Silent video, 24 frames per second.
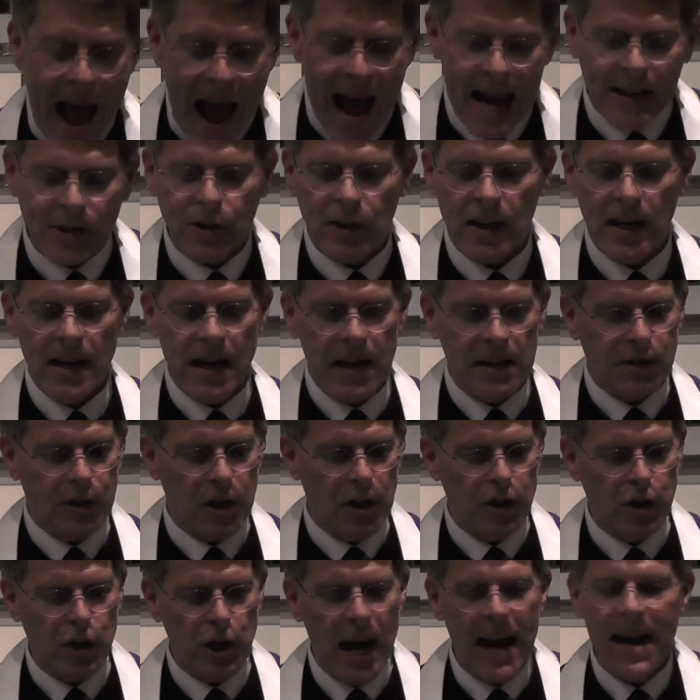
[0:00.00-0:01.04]
asking us to
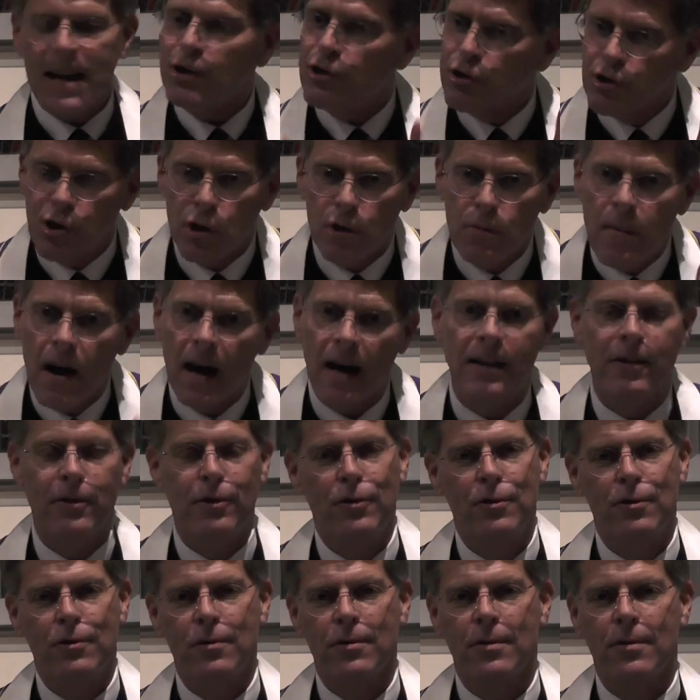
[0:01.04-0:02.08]
change too
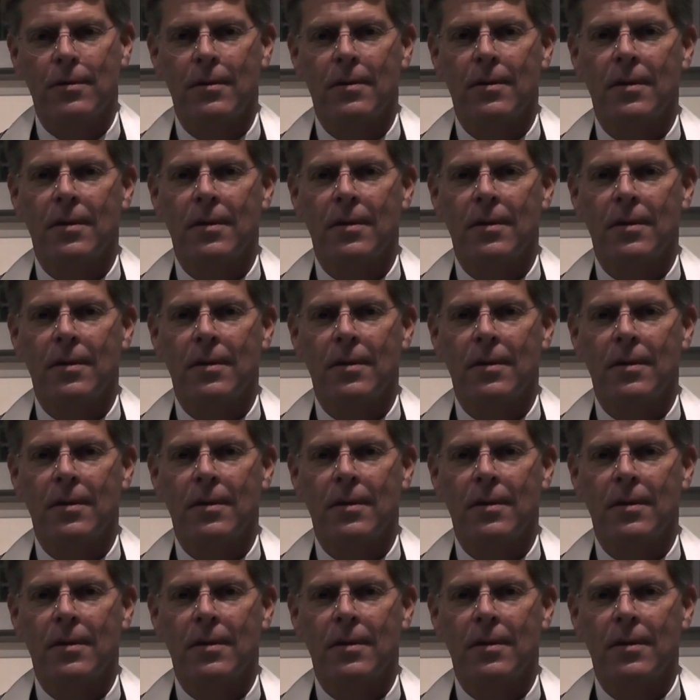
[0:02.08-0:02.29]
much.